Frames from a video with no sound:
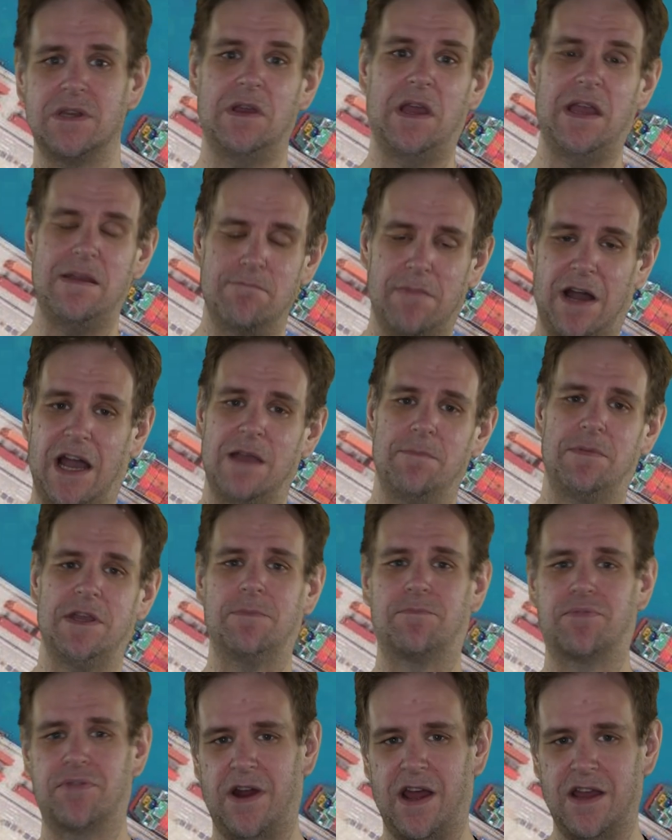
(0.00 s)
It might be
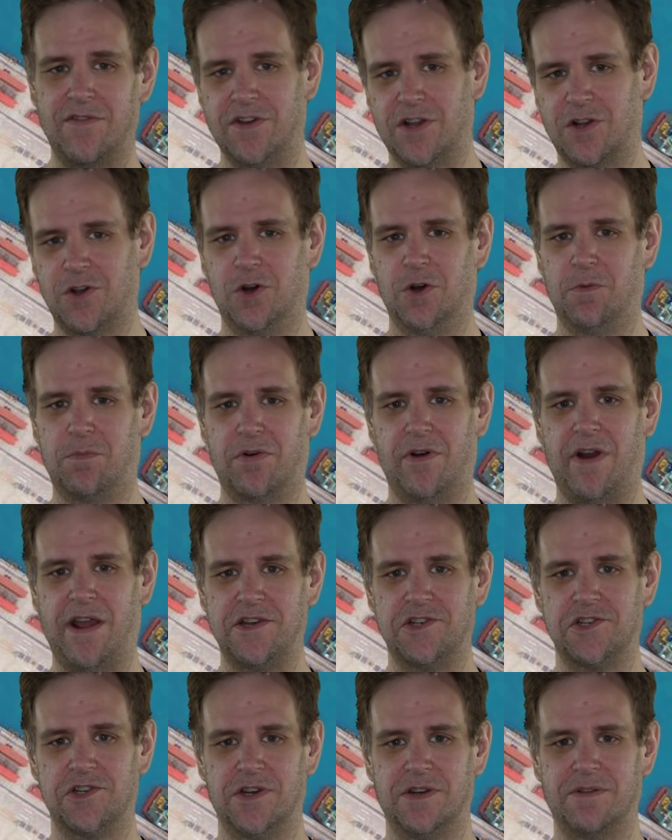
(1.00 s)
a private
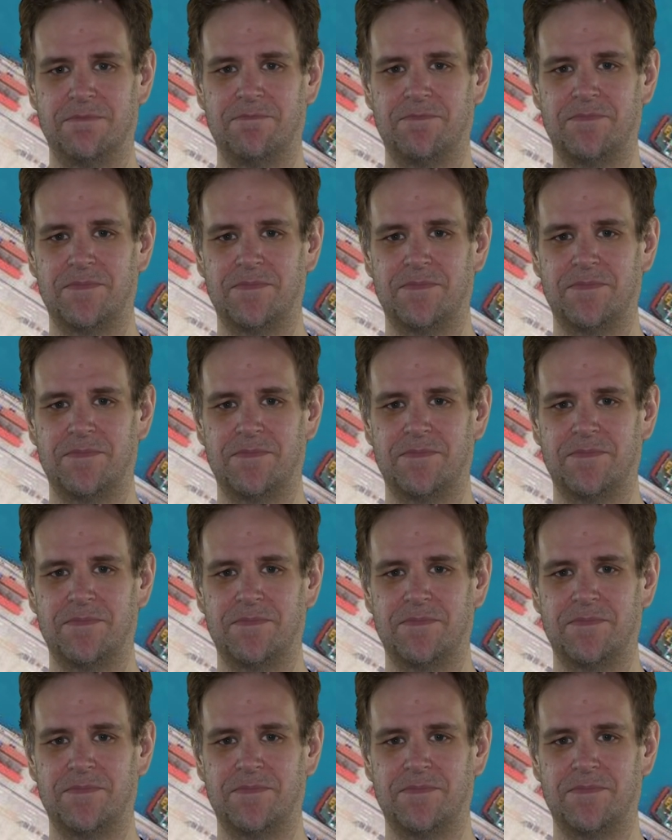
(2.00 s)
corporation.